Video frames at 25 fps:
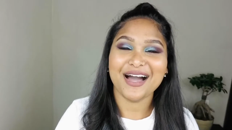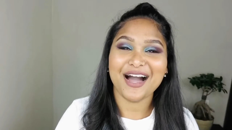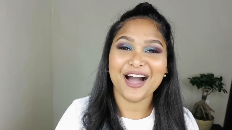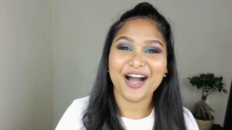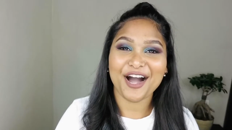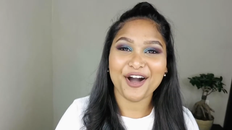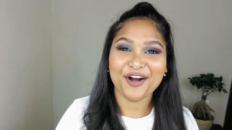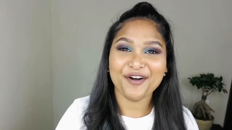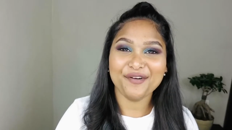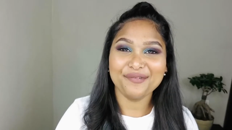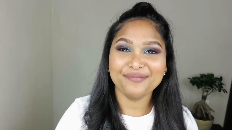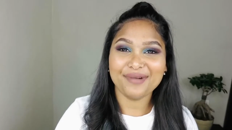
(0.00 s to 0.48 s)

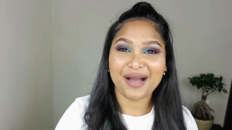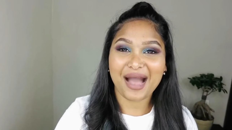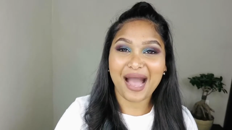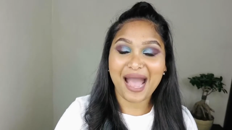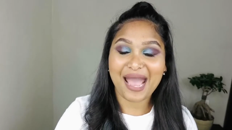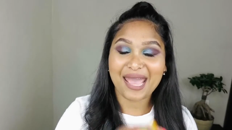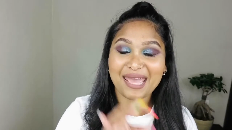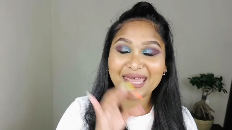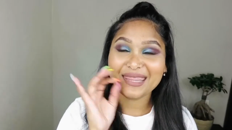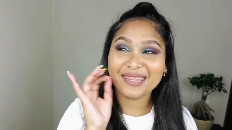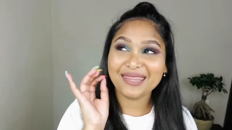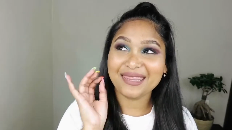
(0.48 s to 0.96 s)

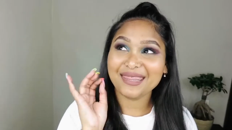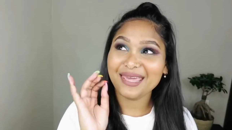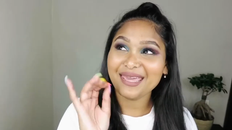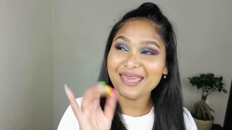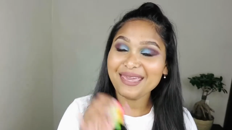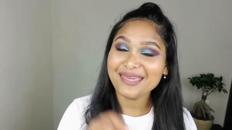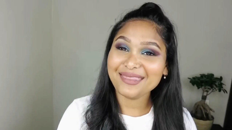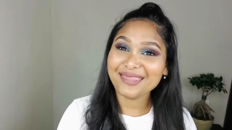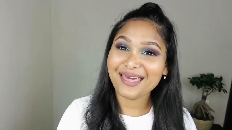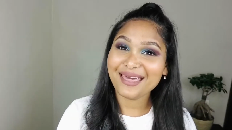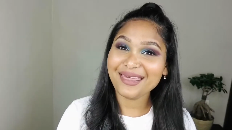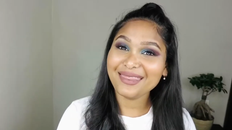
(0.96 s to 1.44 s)
I
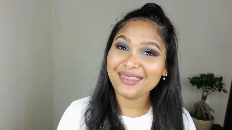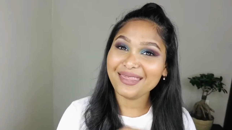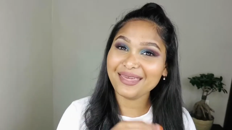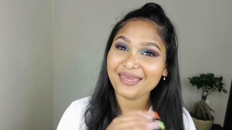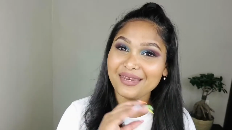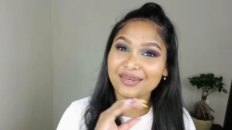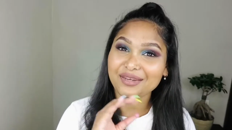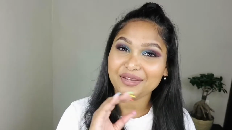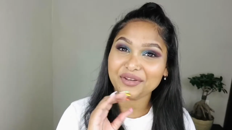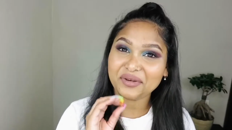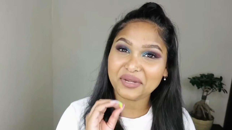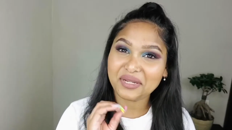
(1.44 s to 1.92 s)
think that the
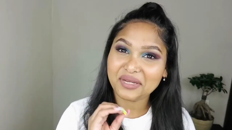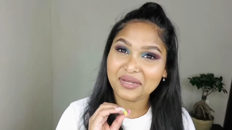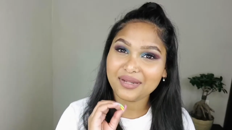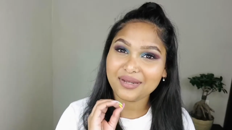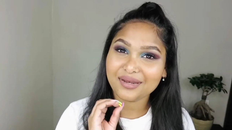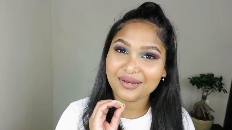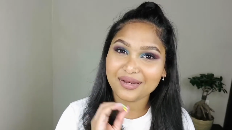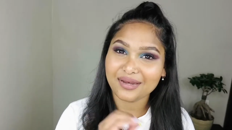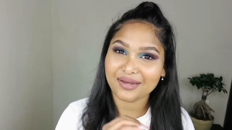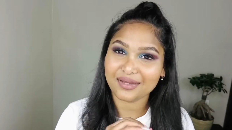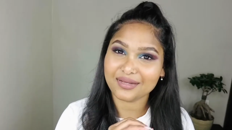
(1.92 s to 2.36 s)
ingredient